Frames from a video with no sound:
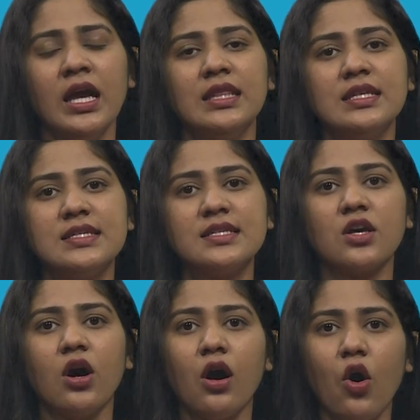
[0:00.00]
This is
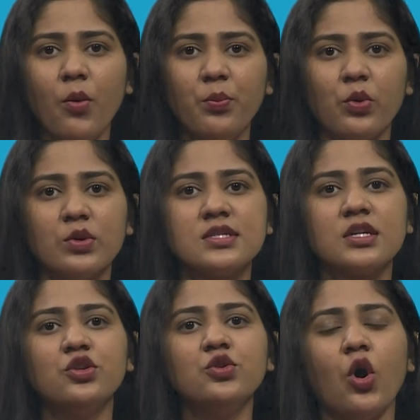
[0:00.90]

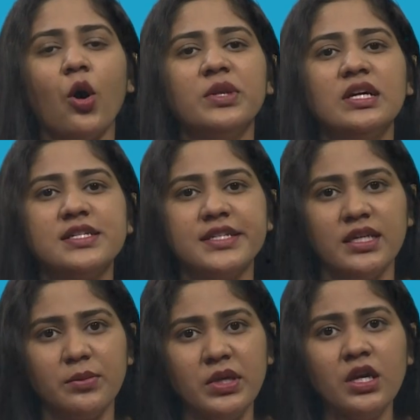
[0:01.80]
opposed to nominal
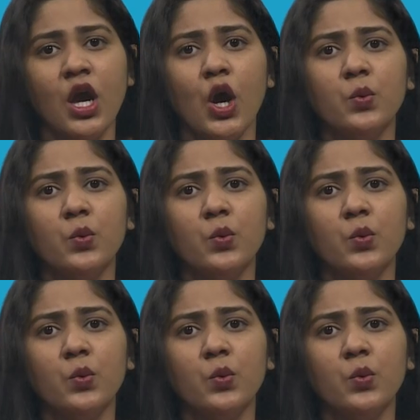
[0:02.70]
GDP,